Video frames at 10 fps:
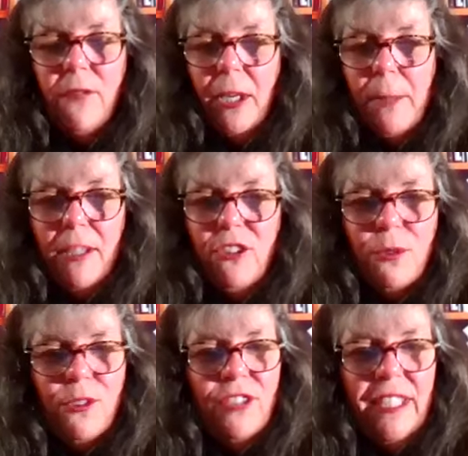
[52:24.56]
you very much,
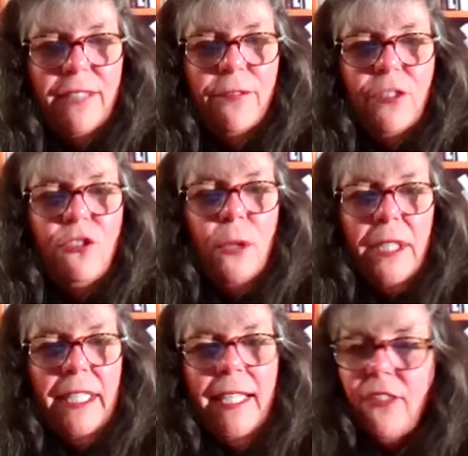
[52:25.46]
Christina, for
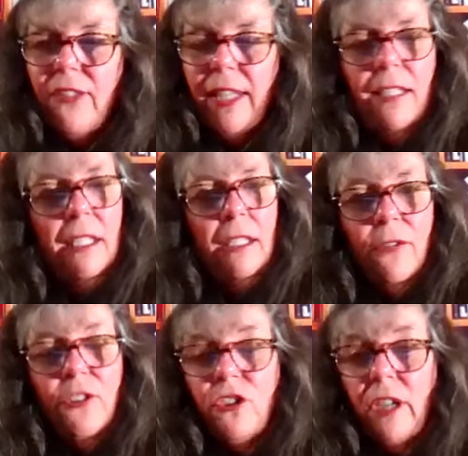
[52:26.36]
joining us and
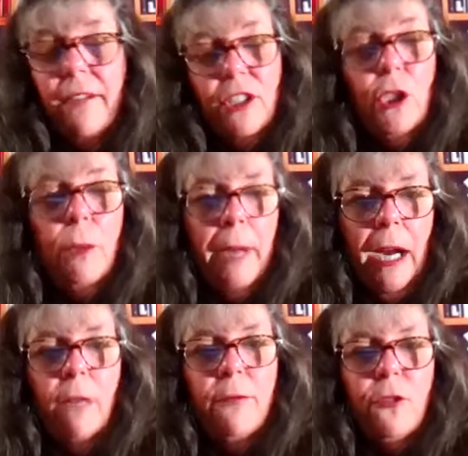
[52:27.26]
for sharing your
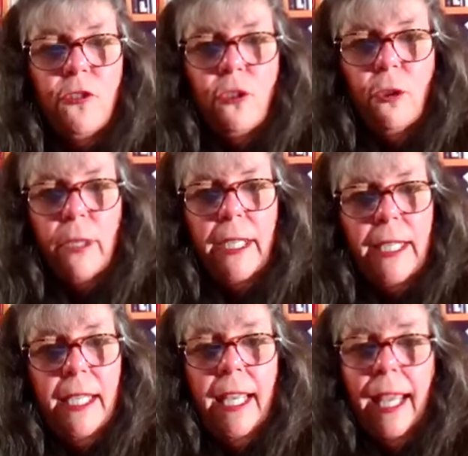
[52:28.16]
powerful
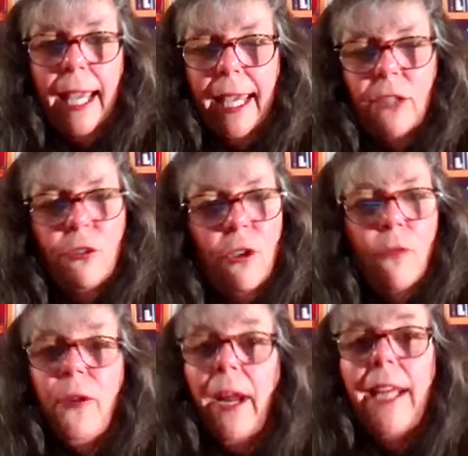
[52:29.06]
story. And
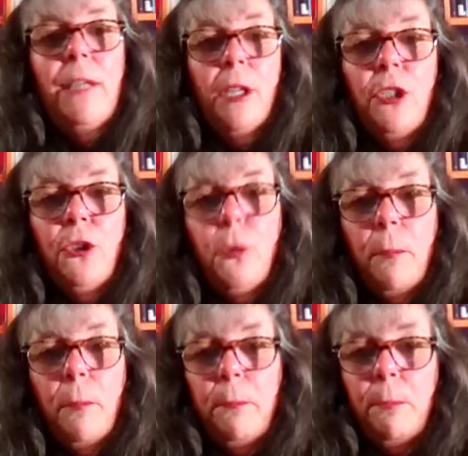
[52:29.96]
for anyone who
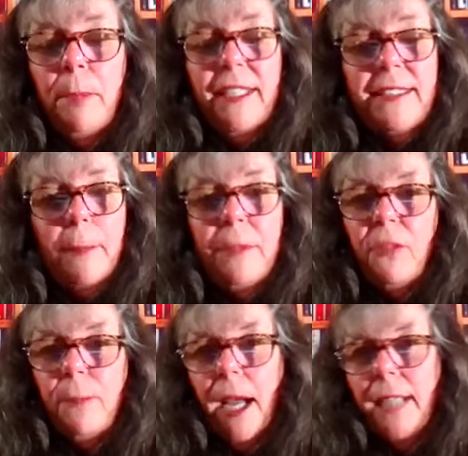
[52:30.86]
picks up
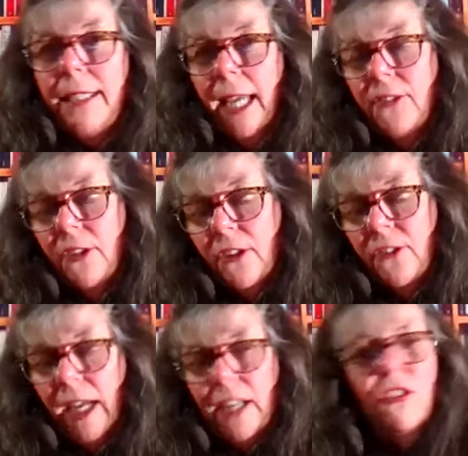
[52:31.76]
this podcast and
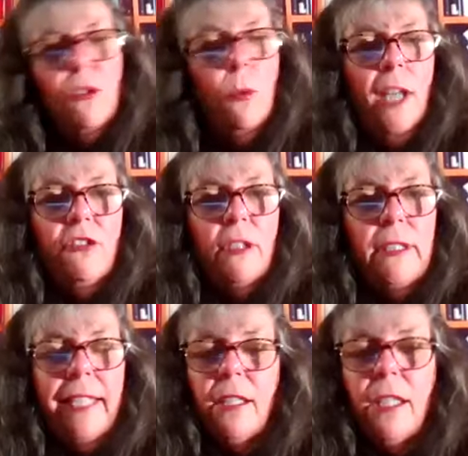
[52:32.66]
decides to watch it
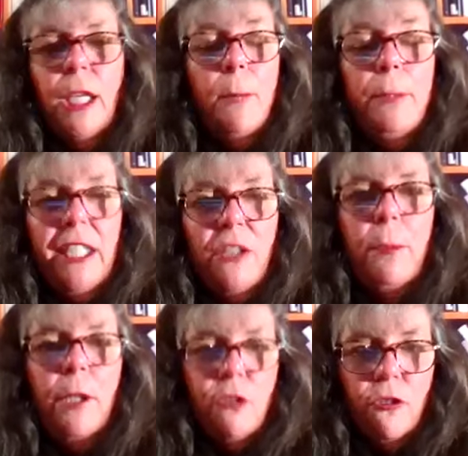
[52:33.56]
later, please
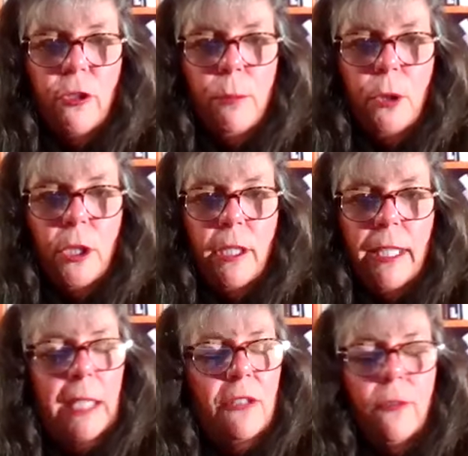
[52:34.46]
purchase her book.
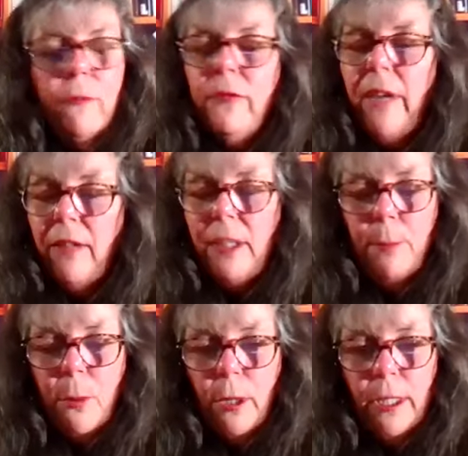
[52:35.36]
It's very
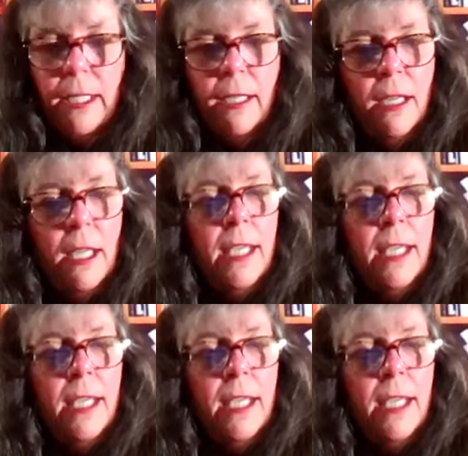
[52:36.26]
important.